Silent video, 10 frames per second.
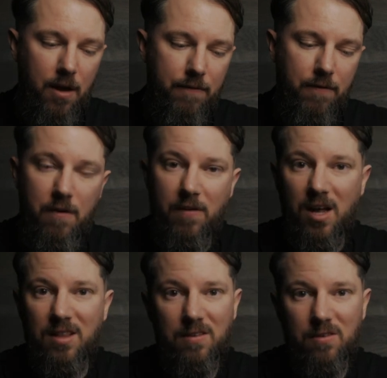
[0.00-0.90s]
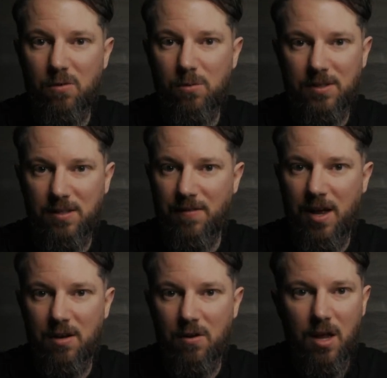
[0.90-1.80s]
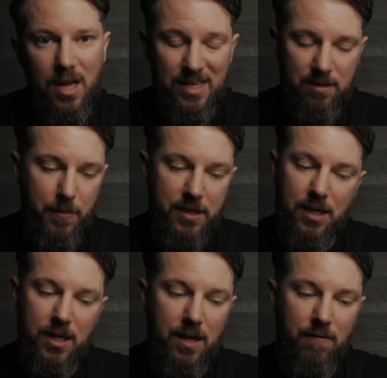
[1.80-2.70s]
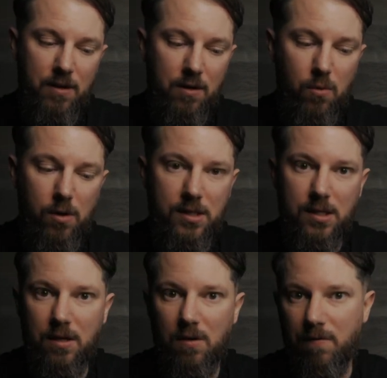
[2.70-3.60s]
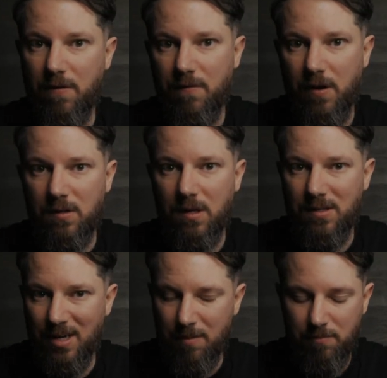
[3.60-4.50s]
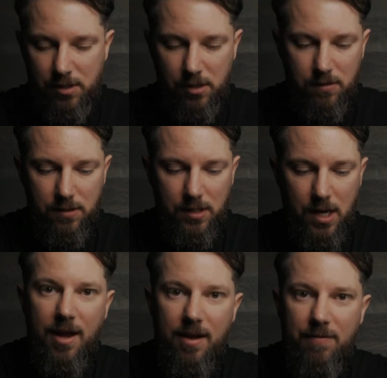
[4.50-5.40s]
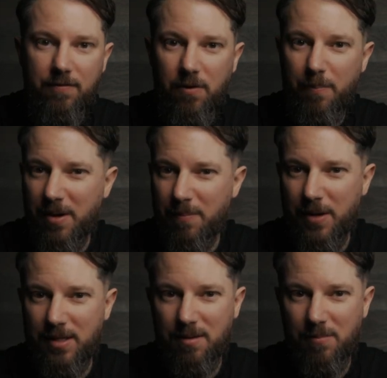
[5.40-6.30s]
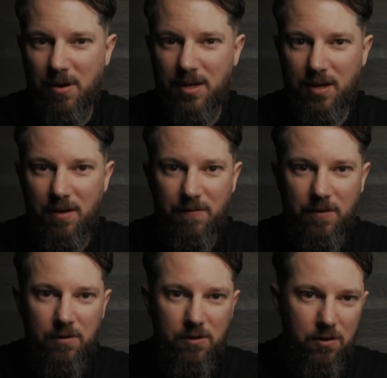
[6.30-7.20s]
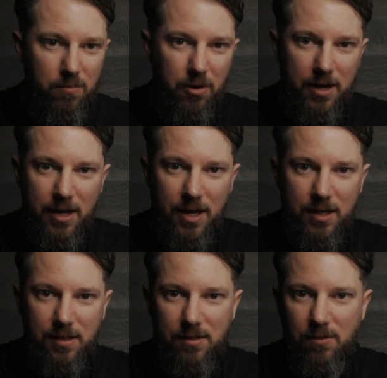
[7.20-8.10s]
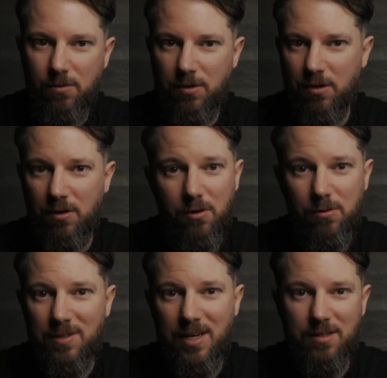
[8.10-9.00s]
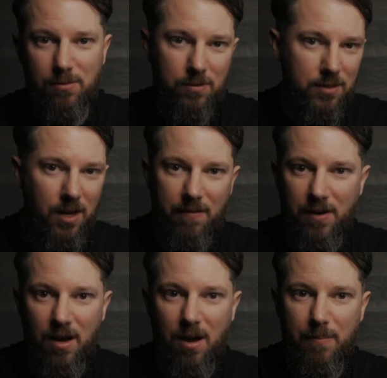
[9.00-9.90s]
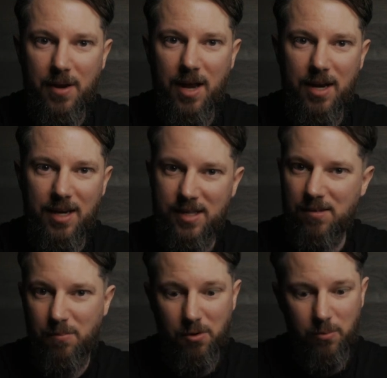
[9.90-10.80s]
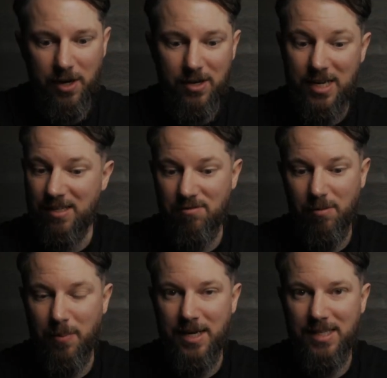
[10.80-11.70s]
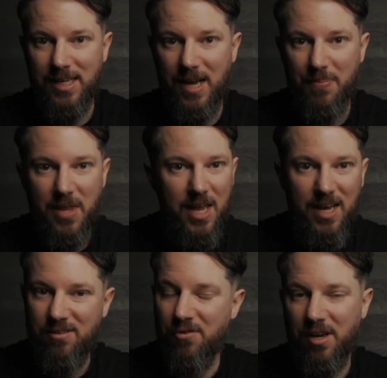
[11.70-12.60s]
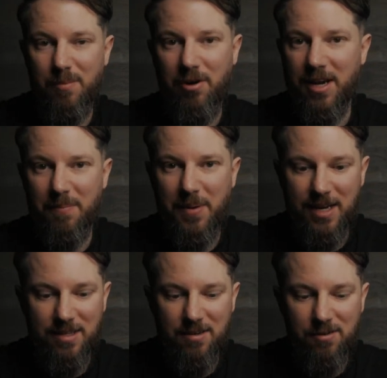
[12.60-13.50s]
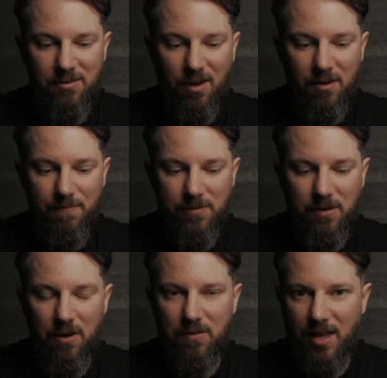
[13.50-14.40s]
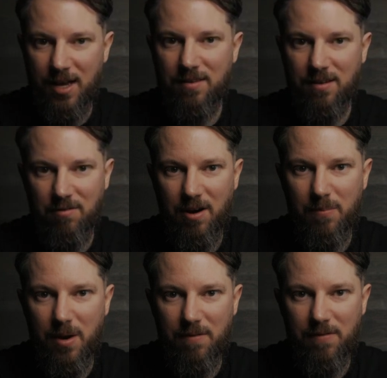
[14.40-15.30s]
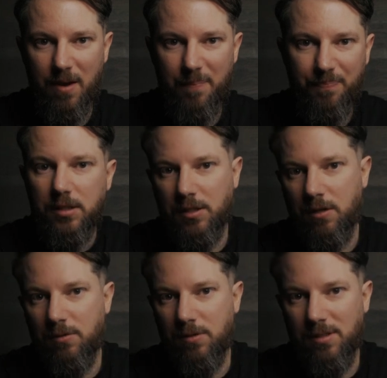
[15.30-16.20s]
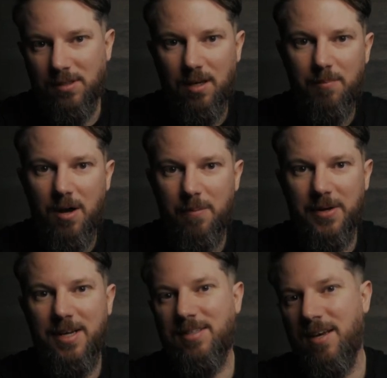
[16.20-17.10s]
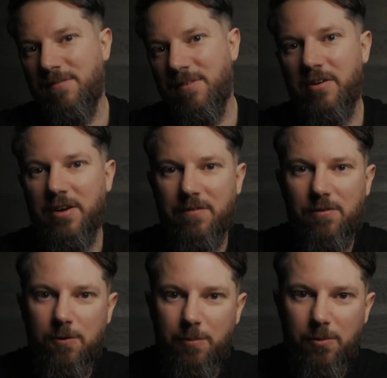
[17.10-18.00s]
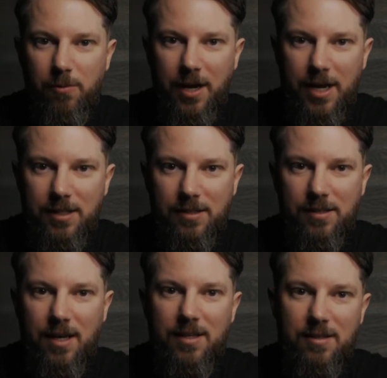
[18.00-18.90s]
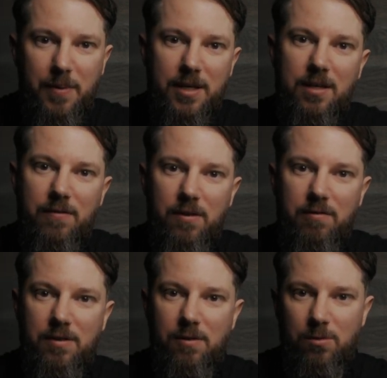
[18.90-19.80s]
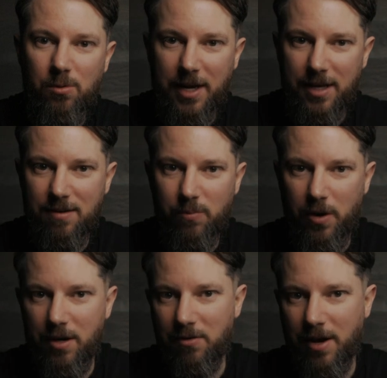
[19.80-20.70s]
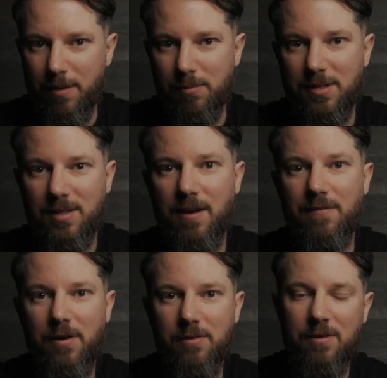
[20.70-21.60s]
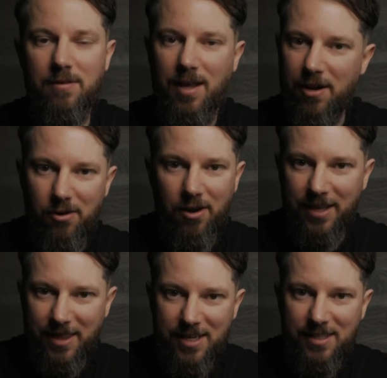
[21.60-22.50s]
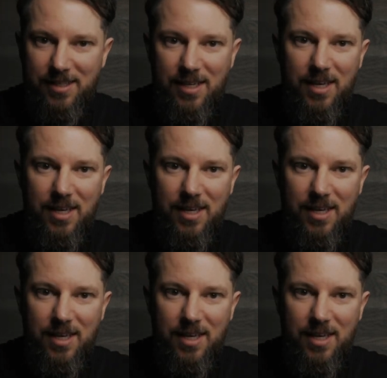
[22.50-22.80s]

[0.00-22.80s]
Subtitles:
Further underscores its value, especially given the quality of the photos it can produce. And for a bit of peace of mind, if you do break it or you lose it or scuff it up and it gets to the point where you need to replace it, it's not going to break the bank to do so. So that's a great benefit. So to sum up, it's a very affordable lens, especially for the results you're getting when you're able to take photos that look like this.